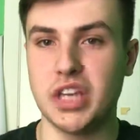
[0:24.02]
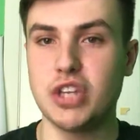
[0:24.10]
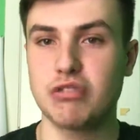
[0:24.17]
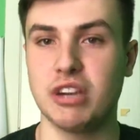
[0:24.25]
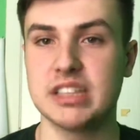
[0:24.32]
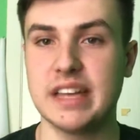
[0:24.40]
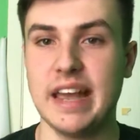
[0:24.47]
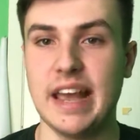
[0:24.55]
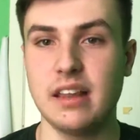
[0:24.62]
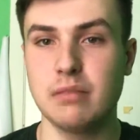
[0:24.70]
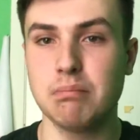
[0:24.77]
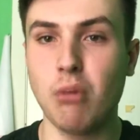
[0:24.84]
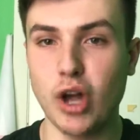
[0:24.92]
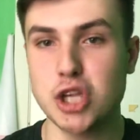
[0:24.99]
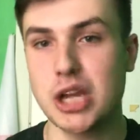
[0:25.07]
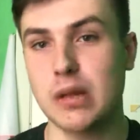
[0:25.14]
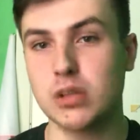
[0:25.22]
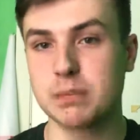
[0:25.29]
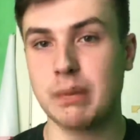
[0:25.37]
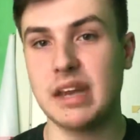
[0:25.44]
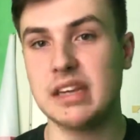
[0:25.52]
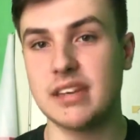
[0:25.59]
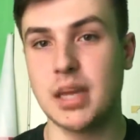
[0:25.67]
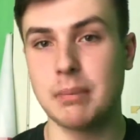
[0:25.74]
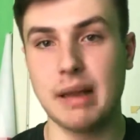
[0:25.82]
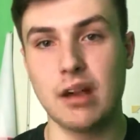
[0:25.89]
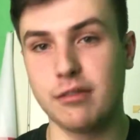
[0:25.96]
interest there. And my channel is
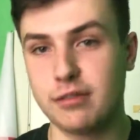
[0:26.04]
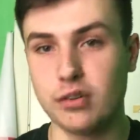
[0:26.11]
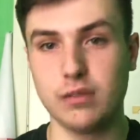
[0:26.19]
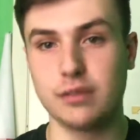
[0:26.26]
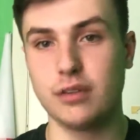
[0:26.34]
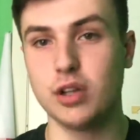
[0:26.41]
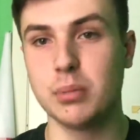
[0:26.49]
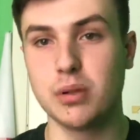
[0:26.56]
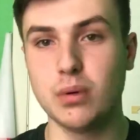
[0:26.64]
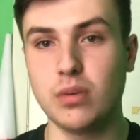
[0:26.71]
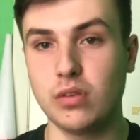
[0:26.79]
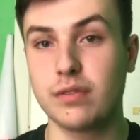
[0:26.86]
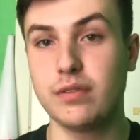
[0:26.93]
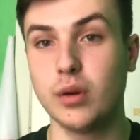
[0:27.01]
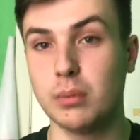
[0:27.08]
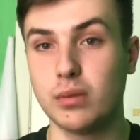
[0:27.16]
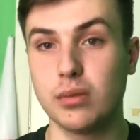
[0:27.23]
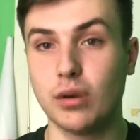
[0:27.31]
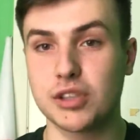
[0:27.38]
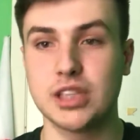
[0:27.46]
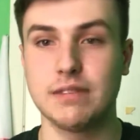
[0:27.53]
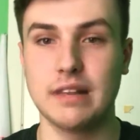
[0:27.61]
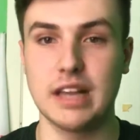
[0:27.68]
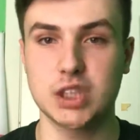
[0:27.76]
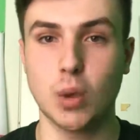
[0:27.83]
basically about Fulham news, football vlogs, stuff like that.